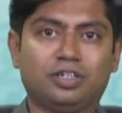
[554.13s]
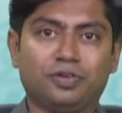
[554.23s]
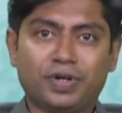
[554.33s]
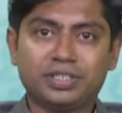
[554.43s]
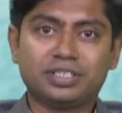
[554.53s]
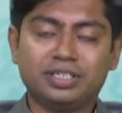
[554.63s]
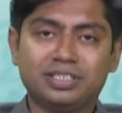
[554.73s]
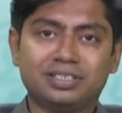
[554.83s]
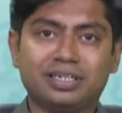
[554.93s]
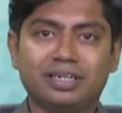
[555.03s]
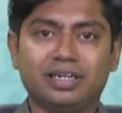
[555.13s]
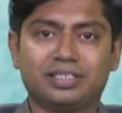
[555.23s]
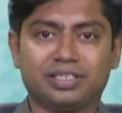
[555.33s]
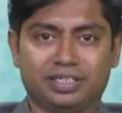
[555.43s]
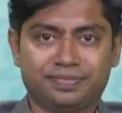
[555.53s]
First thing is
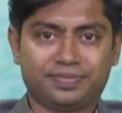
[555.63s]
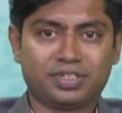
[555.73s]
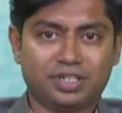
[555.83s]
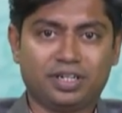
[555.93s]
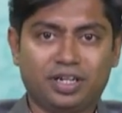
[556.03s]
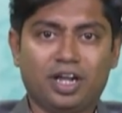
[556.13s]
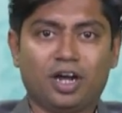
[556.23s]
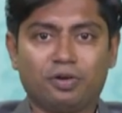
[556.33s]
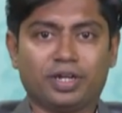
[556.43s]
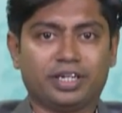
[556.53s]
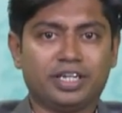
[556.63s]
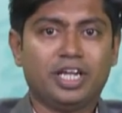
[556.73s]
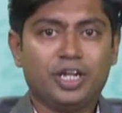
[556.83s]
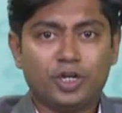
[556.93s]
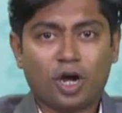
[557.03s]
listening. Okay,
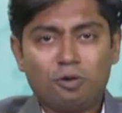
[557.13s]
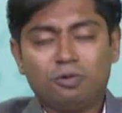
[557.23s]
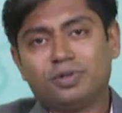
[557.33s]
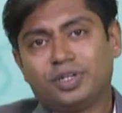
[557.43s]
now